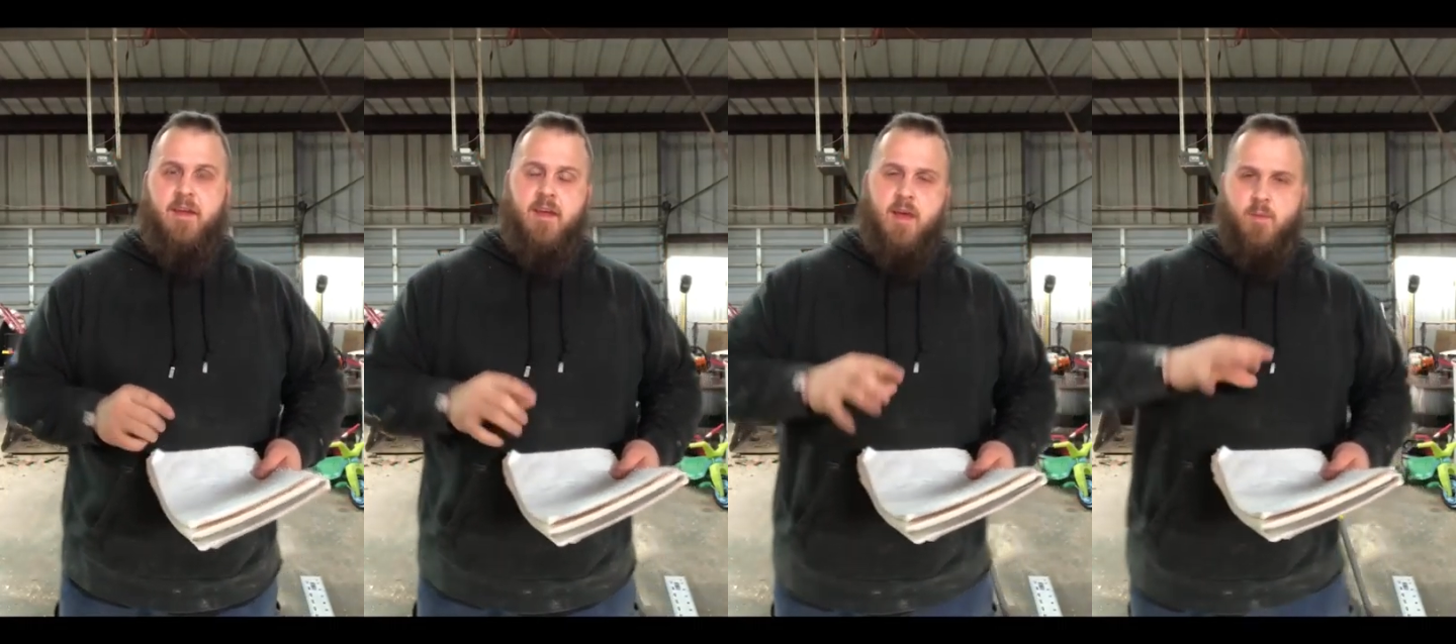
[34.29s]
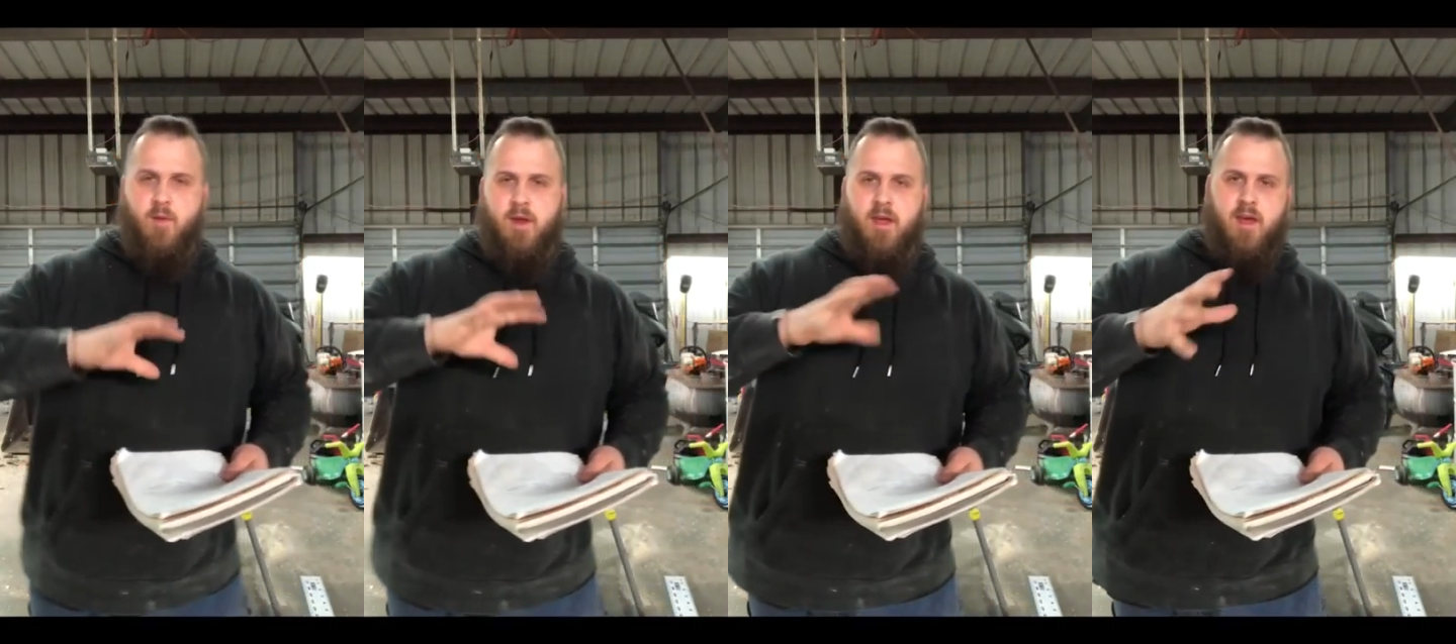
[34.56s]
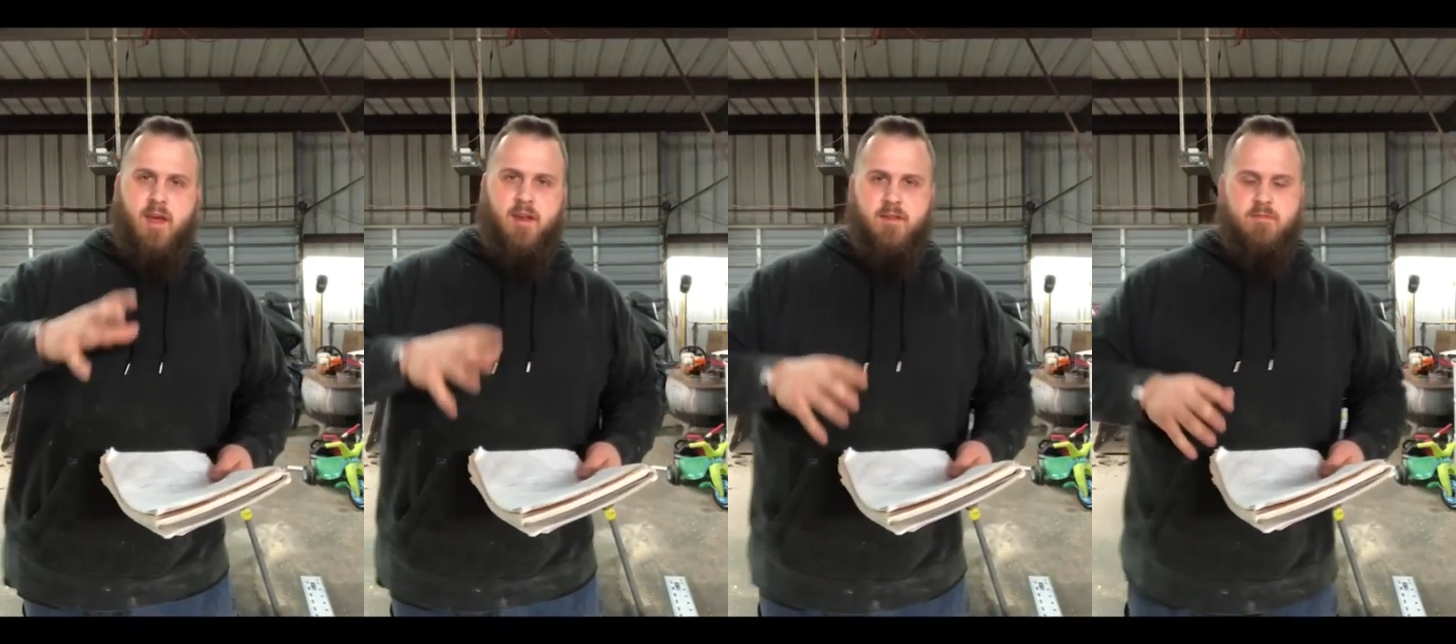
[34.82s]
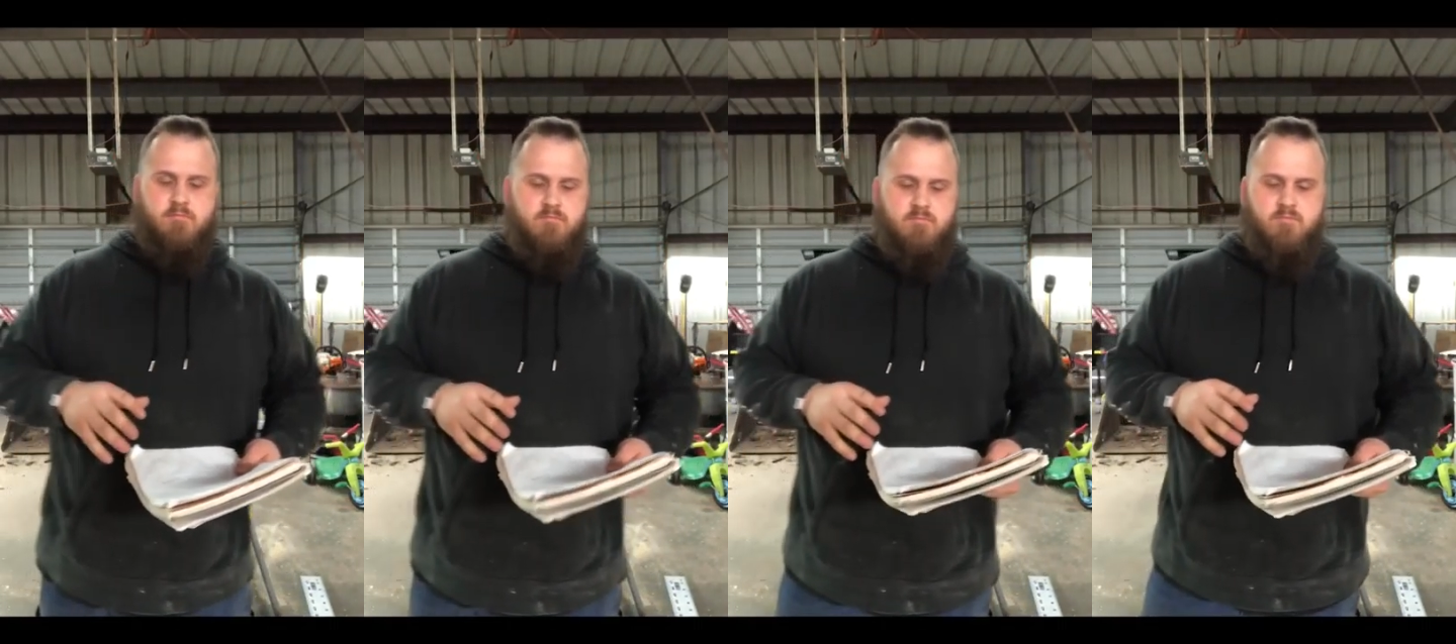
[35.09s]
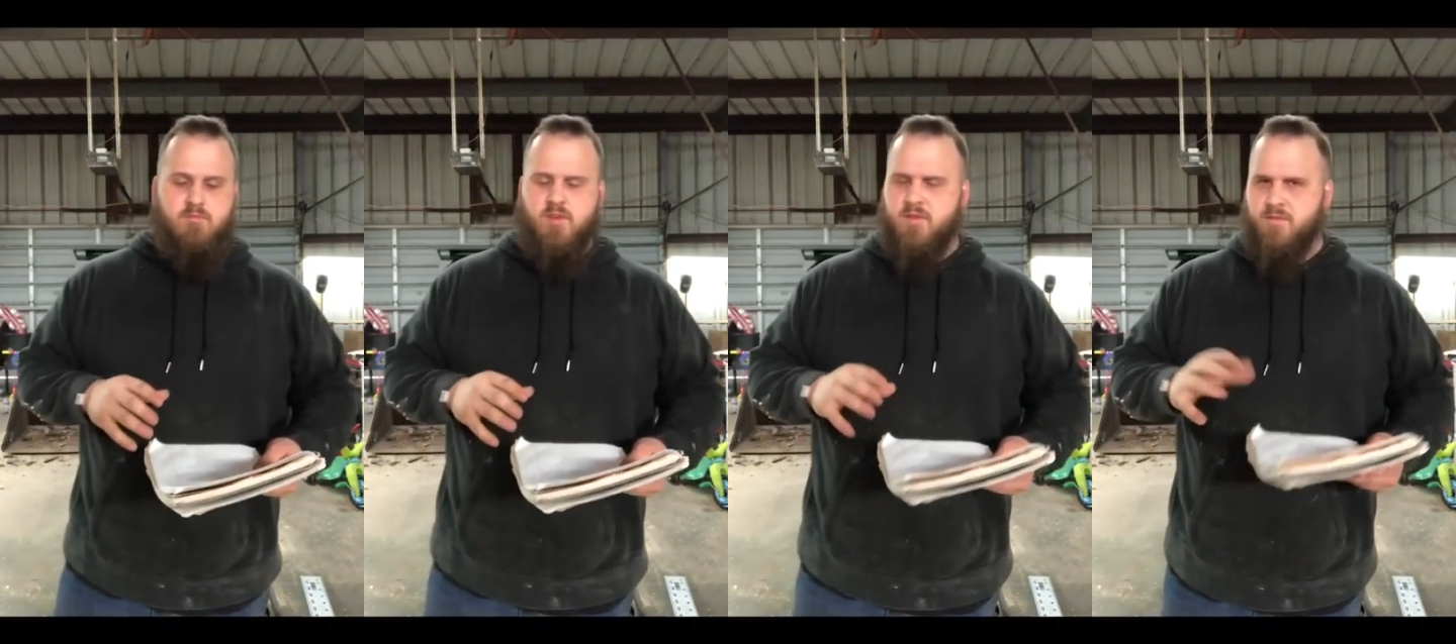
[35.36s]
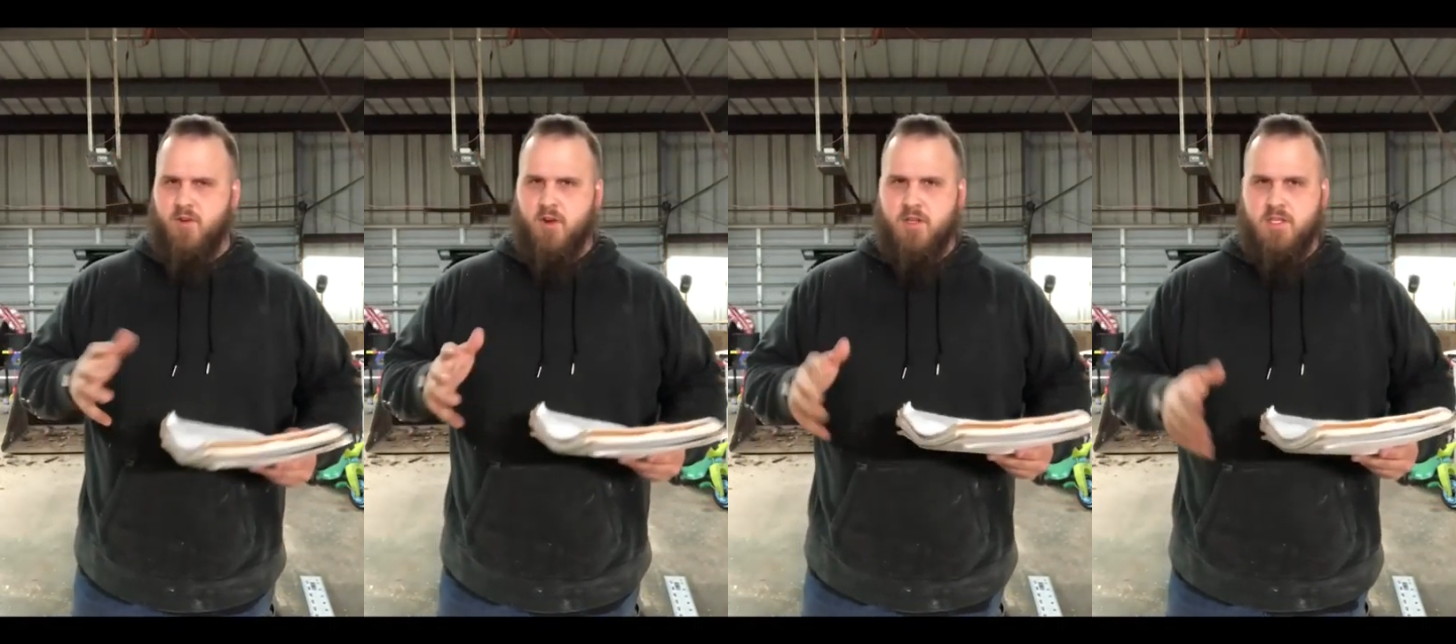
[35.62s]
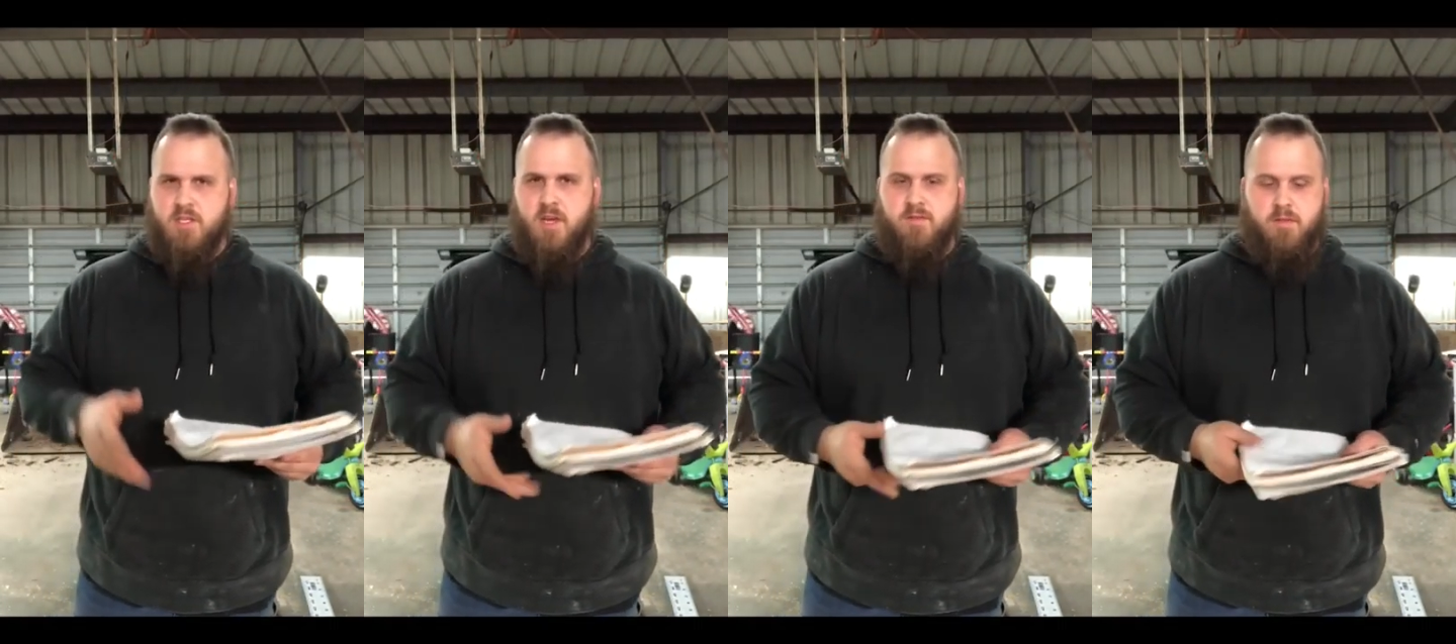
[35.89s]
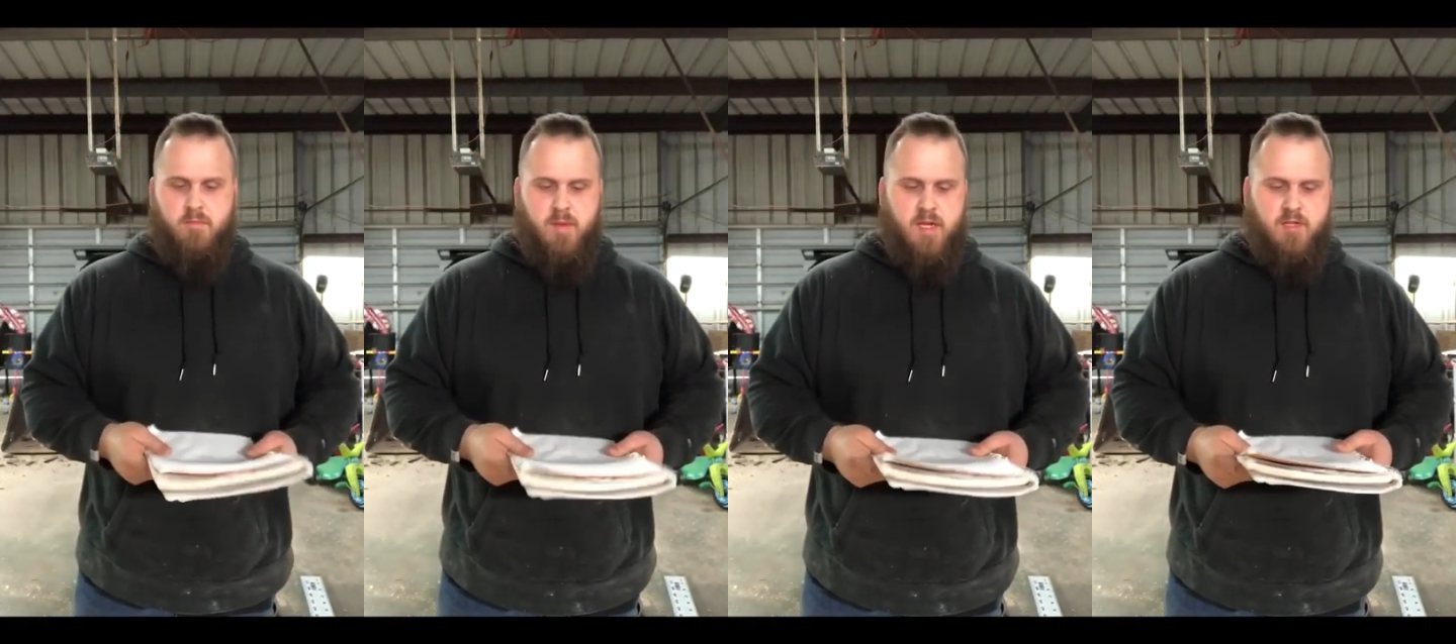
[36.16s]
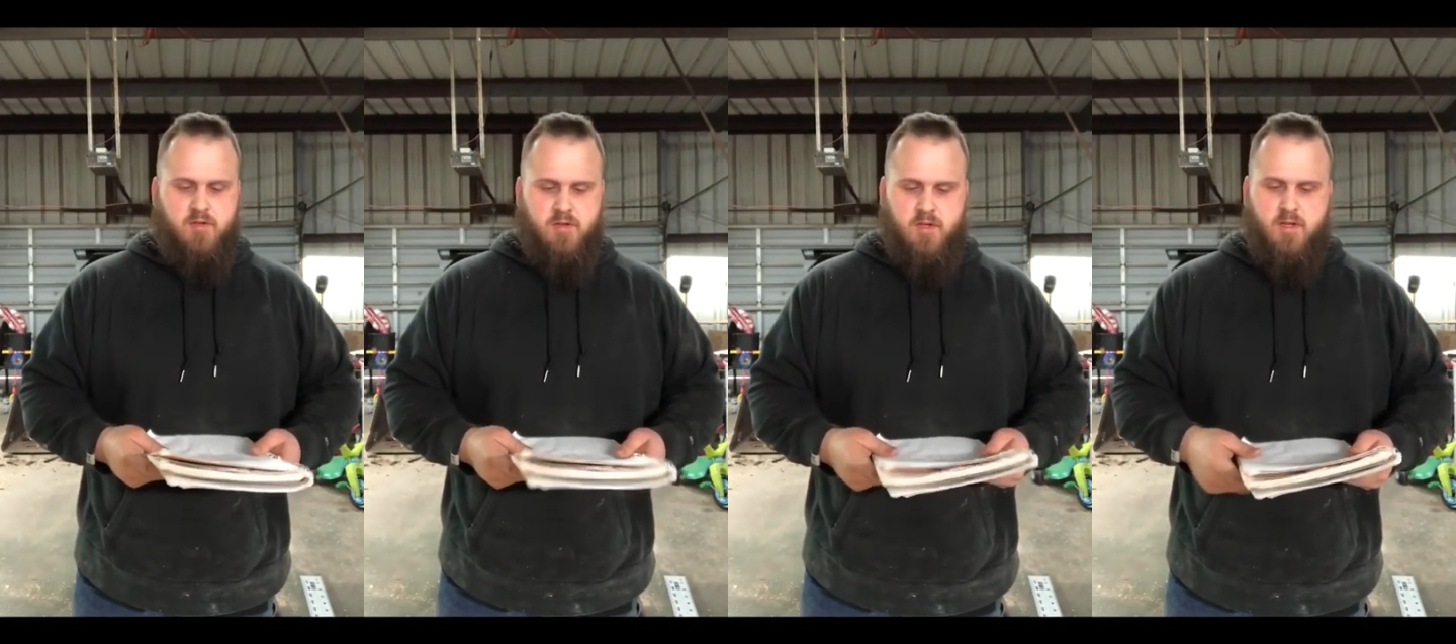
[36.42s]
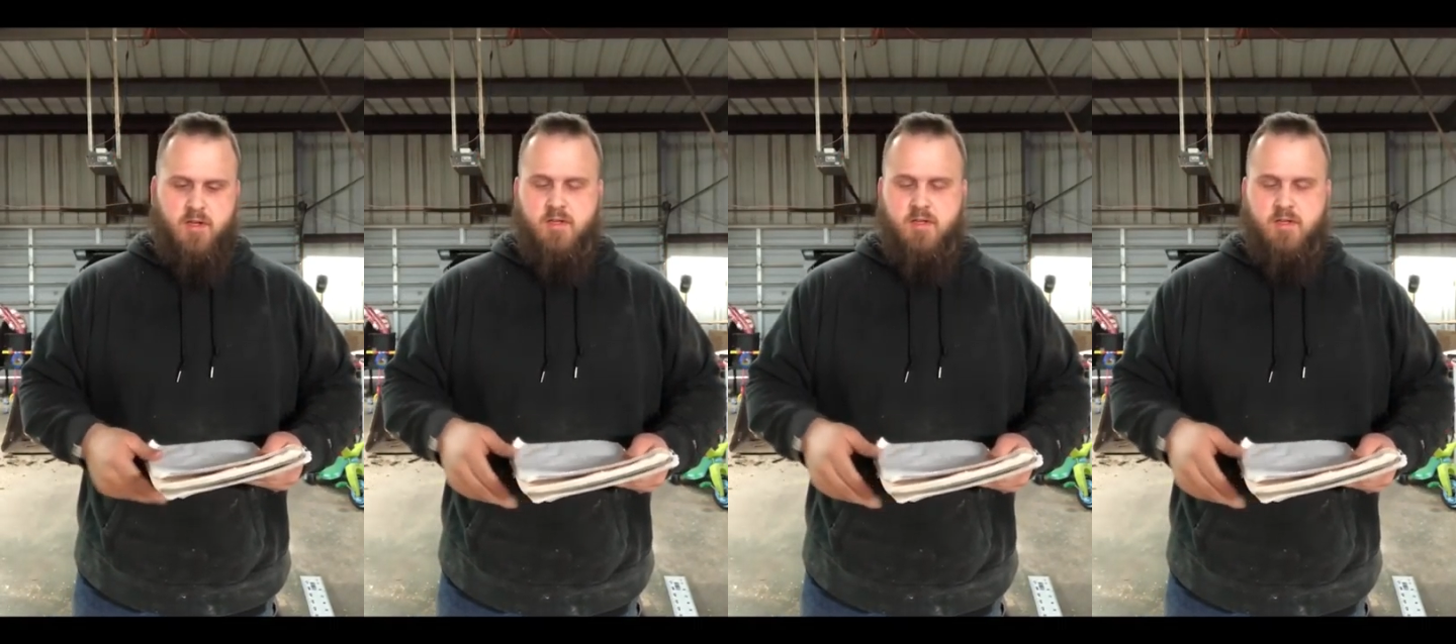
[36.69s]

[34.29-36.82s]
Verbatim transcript: and went ahead and converted stuff to metric.